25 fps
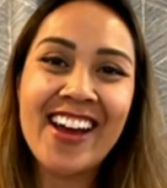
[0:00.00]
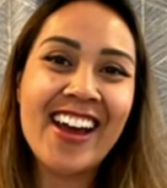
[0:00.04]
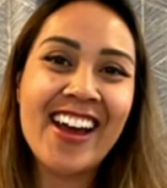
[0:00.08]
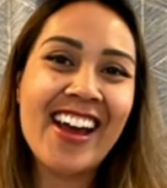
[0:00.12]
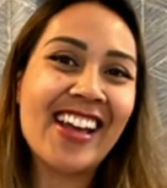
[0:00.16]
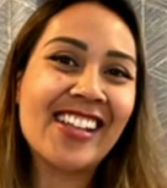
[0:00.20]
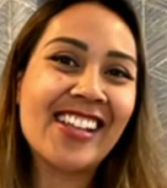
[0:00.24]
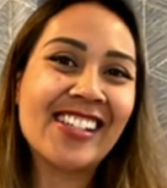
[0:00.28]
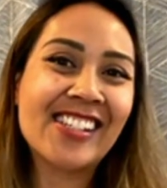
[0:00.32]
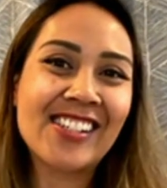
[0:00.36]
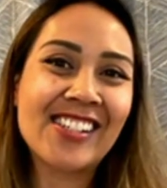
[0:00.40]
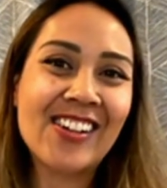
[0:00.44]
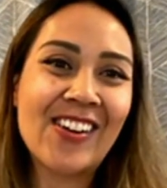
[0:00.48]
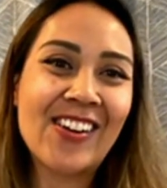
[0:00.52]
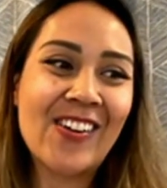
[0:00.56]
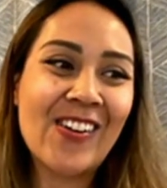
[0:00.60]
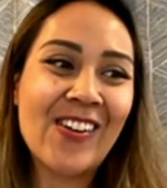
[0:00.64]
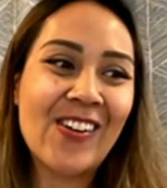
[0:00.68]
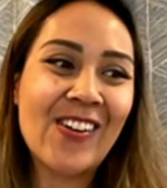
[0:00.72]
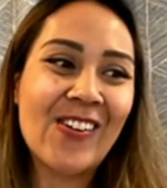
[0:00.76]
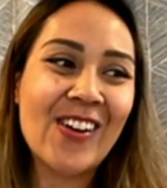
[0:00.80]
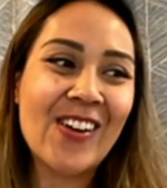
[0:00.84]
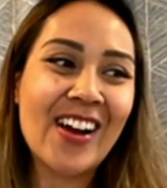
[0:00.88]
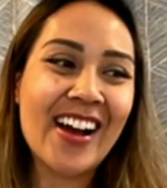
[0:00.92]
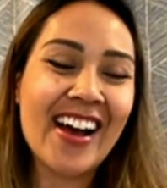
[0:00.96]
And
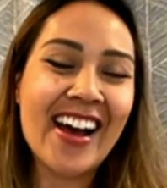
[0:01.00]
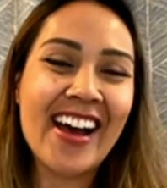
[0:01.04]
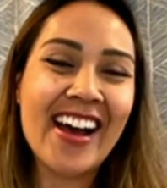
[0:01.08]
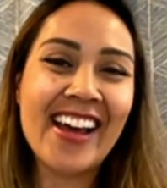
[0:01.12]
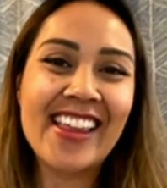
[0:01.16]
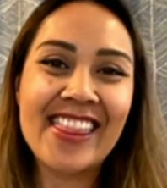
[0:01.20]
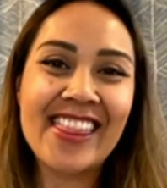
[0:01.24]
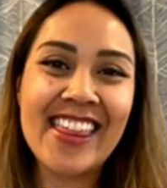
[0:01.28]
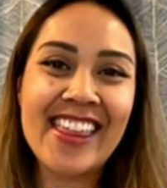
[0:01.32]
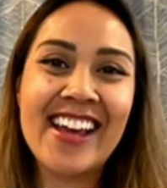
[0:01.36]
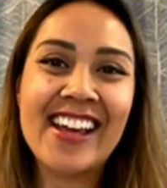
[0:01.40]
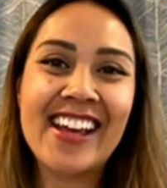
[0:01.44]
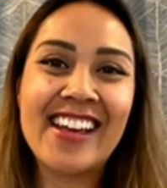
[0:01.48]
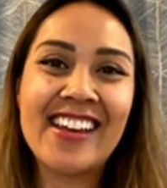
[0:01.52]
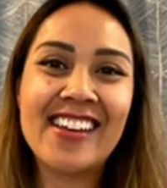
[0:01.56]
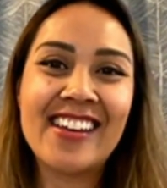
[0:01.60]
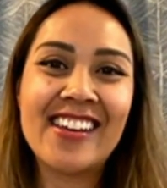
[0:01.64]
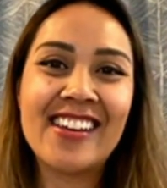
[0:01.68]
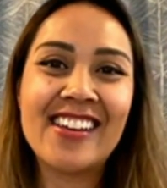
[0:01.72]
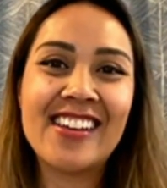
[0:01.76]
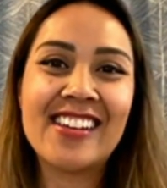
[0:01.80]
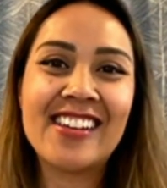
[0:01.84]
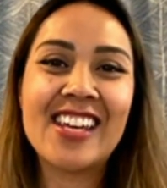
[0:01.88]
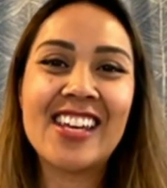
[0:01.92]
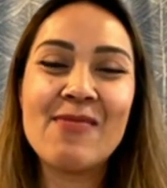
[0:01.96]
so I think
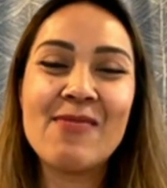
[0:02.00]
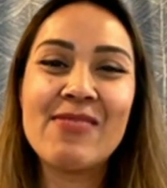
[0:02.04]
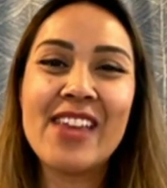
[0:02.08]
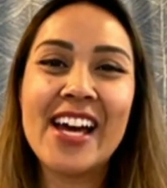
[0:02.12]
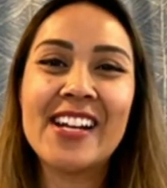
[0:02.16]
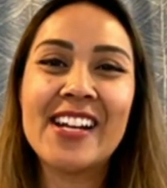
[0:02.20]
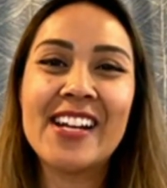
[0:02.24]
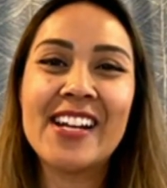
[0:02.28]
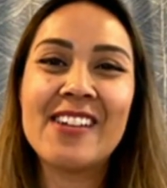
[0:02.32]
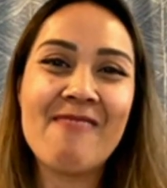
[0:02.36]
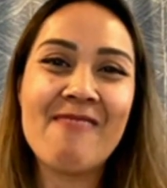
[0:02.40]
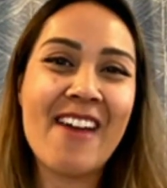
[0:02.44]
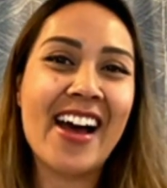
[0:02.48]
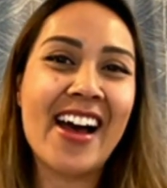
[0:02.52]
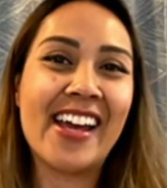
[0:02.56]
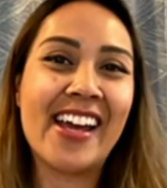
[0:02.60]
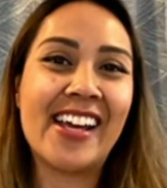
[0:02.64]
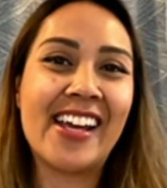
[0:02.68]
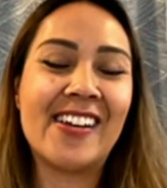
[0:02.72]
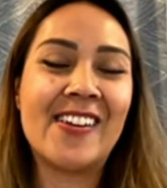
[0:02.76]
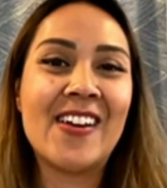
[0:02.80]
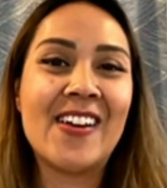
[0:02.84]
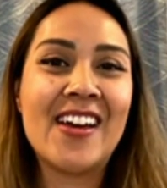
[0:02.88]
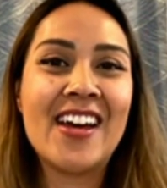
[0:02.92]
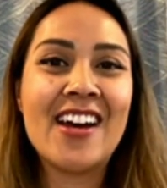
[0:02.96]
keep that in
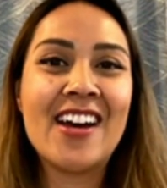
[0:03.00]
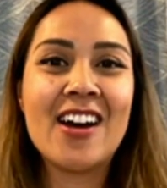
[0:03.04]
mind